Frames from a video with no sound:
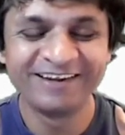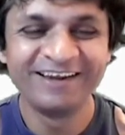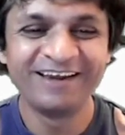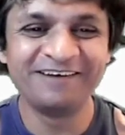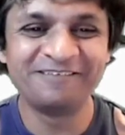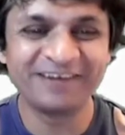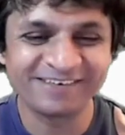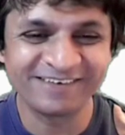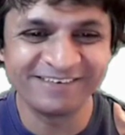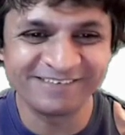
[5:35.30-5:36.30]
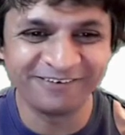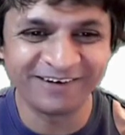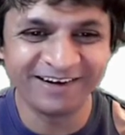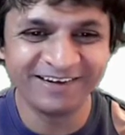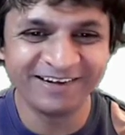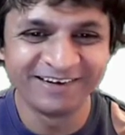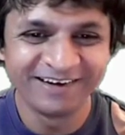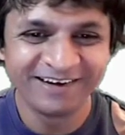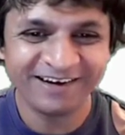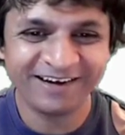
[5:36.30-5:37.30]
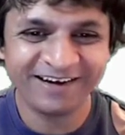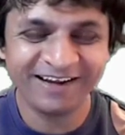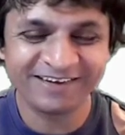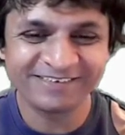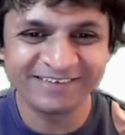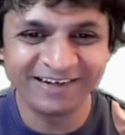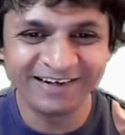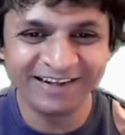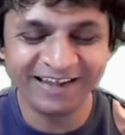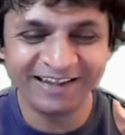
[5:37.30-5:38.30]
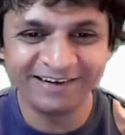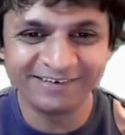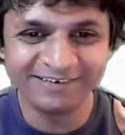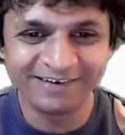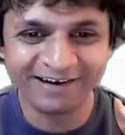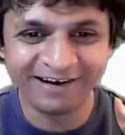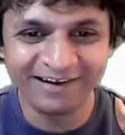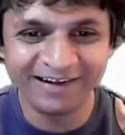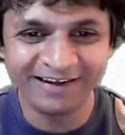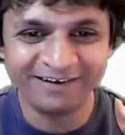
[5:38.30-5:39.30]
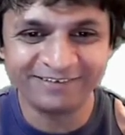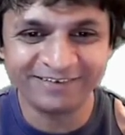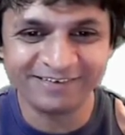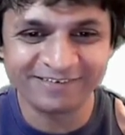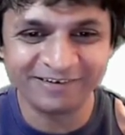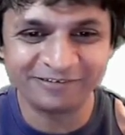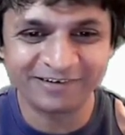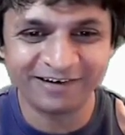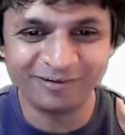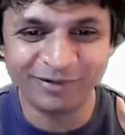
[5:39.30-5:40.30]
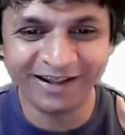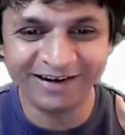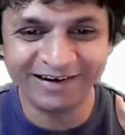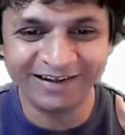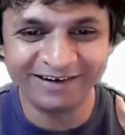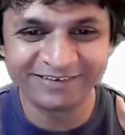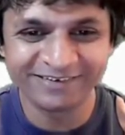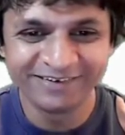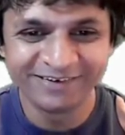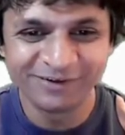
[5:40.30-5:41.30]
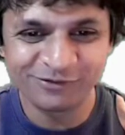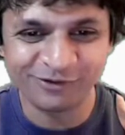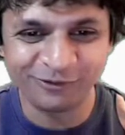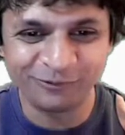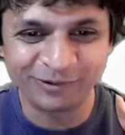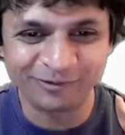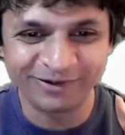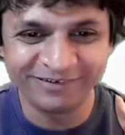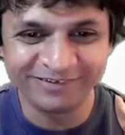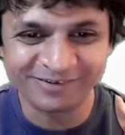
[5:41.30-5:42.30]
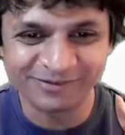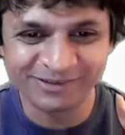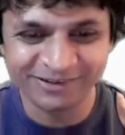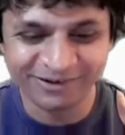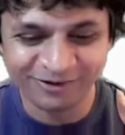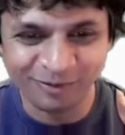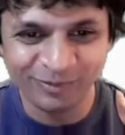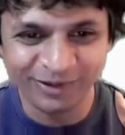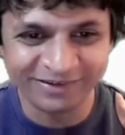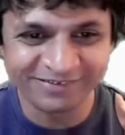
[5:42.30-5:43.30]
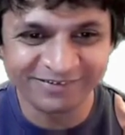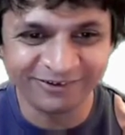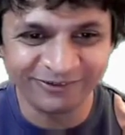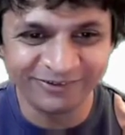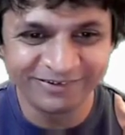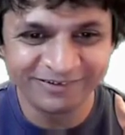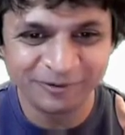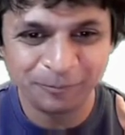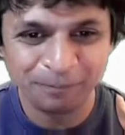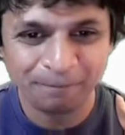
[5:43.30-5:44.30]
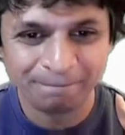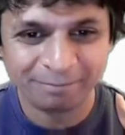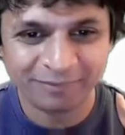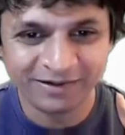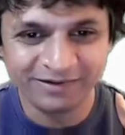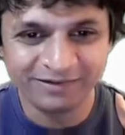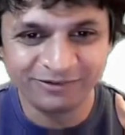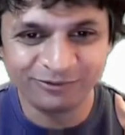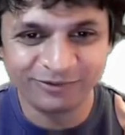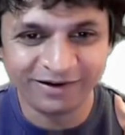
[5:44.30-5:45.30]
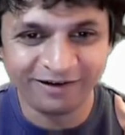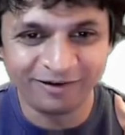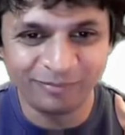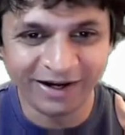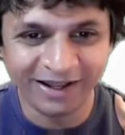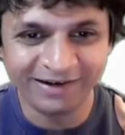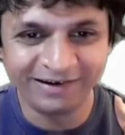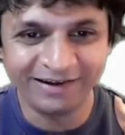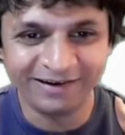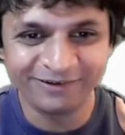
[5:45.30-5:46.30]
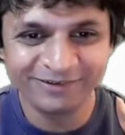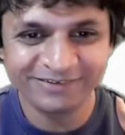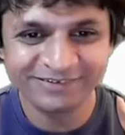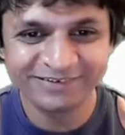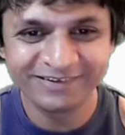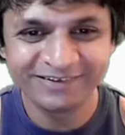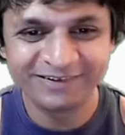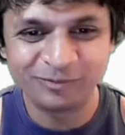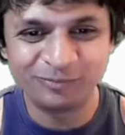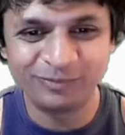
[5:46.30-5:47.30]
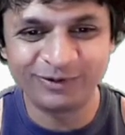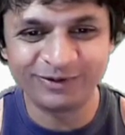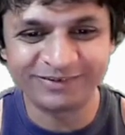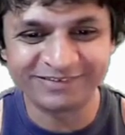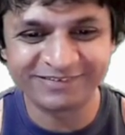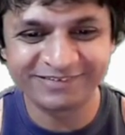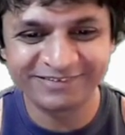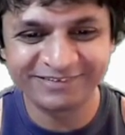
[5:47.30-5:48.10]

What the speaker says: don't know if you guys can see what I did. I accidentally edited car layout instead of car brand layout. So what I'm going to do is I'm just going to copy this code into car brand layout because